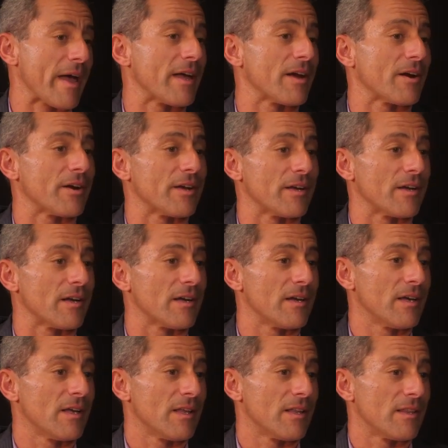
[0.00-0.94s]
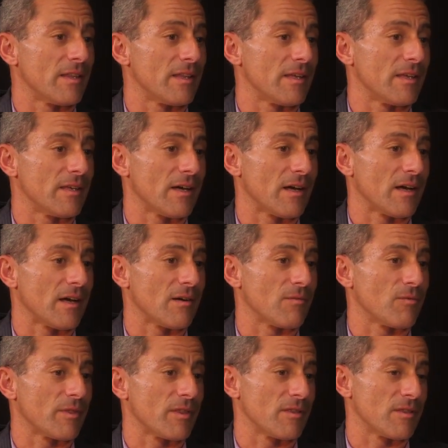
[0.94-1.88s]
area,
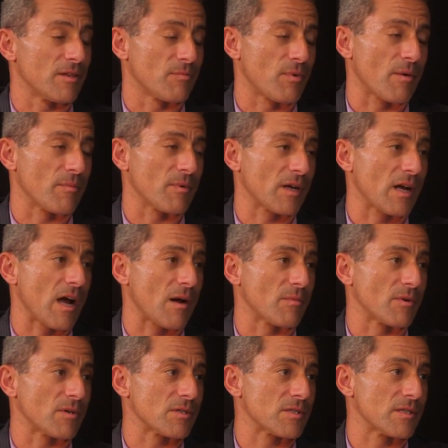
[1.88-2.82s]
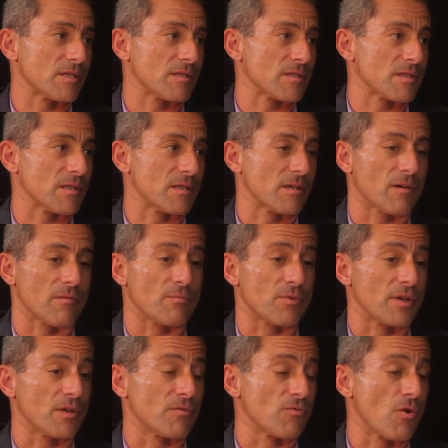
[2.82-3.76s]
within the Department of Commerce, there's a
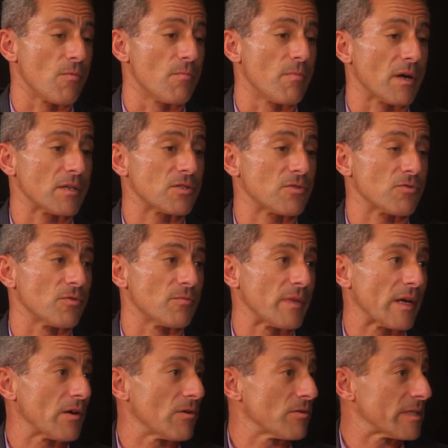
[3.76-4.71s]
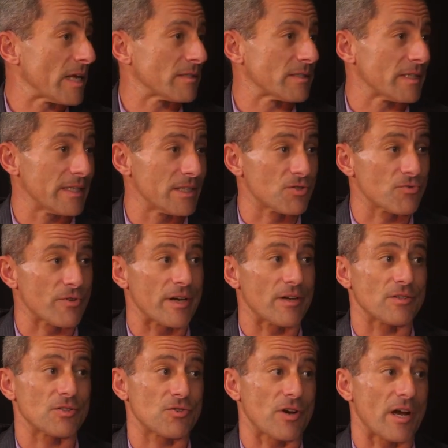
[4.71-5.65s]
pretty robust group that goes out to
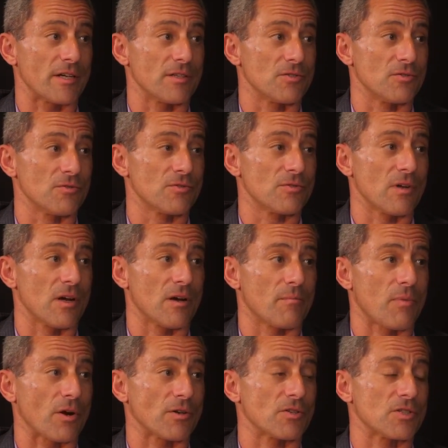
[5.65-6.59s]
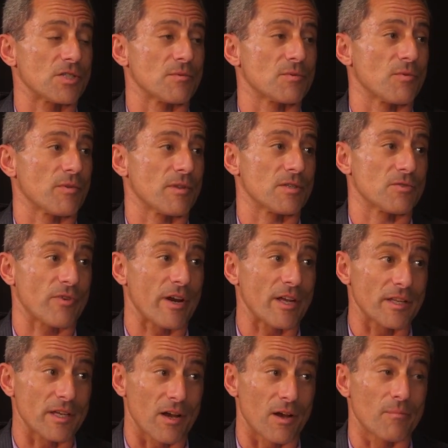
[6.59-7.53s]
Israel to try to do partnerships with
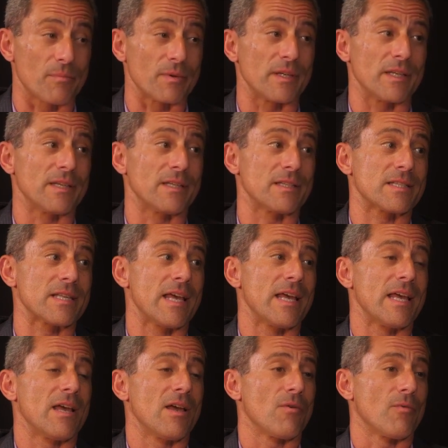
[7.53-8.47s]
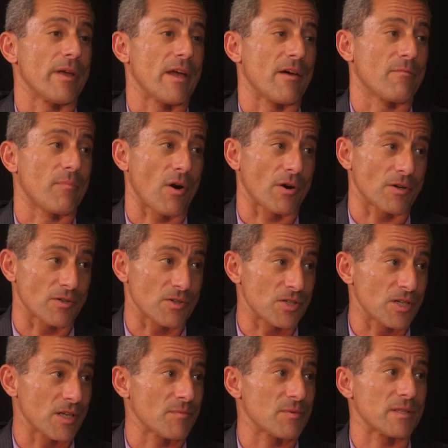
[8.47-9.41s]
Israeli companies. We have
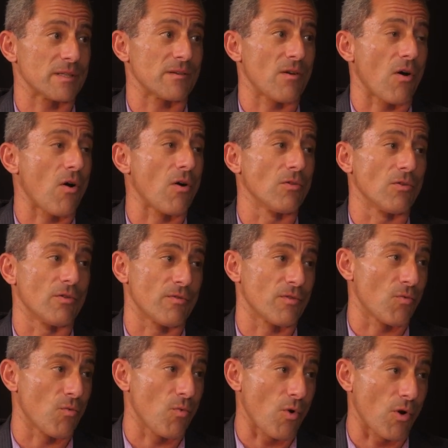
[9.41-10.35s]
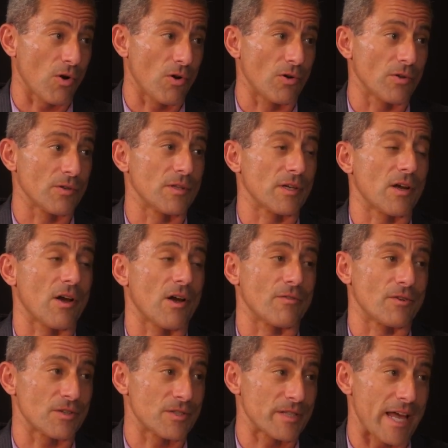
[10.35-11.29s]
partnerships all over the world. The
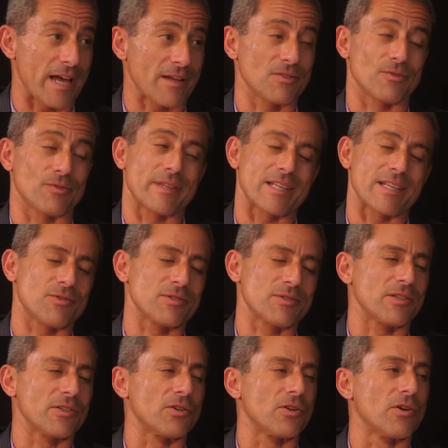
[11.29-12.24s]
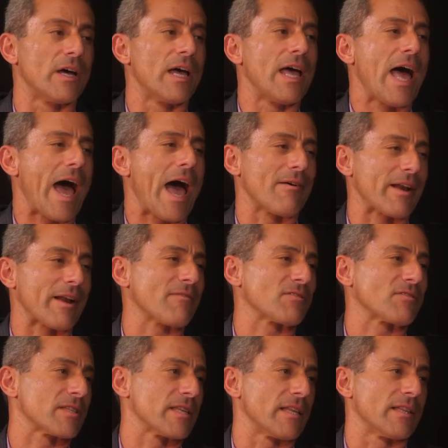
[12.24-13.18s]
governor's out doing that. So it's a little, I would
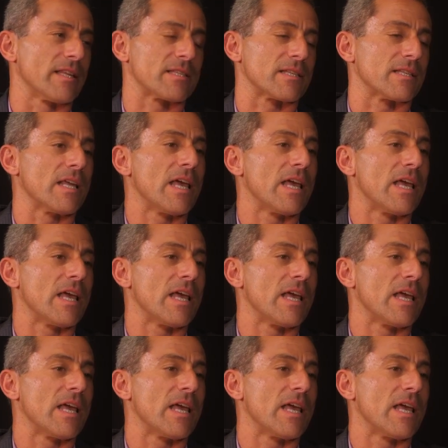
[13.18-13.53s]
have to say, listen,